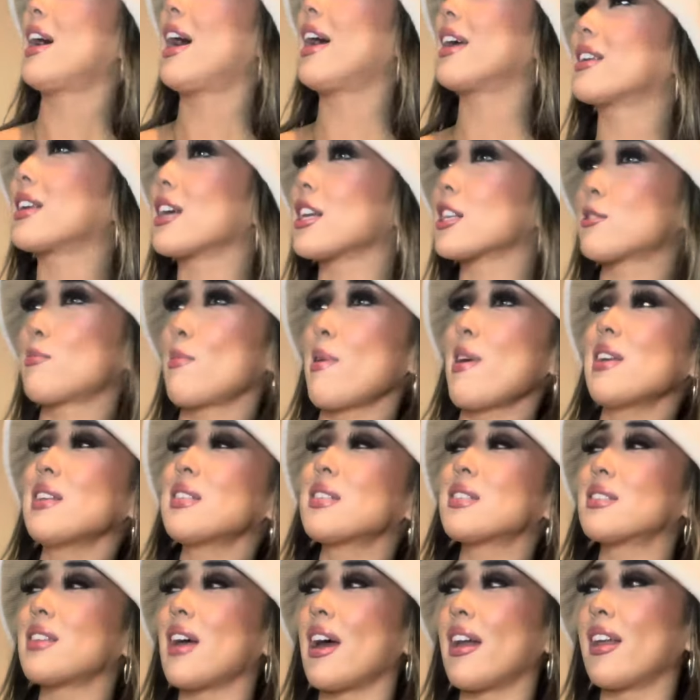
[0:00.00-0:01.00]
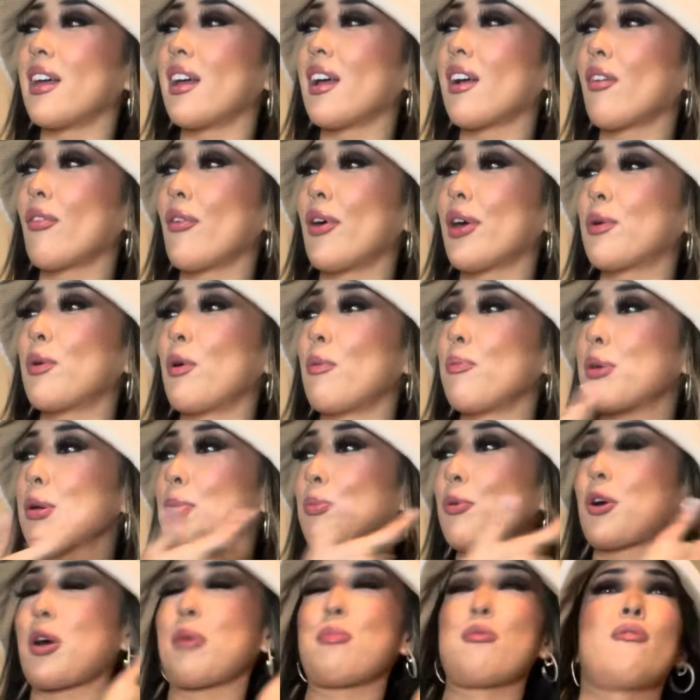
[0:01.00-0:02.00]
I guess my aesthetic, like when
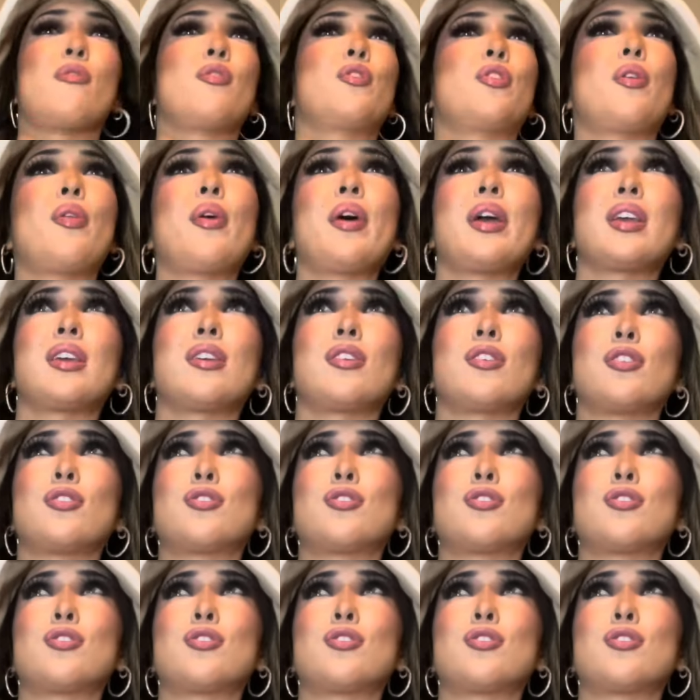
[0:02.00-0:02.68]
people come over, they're like,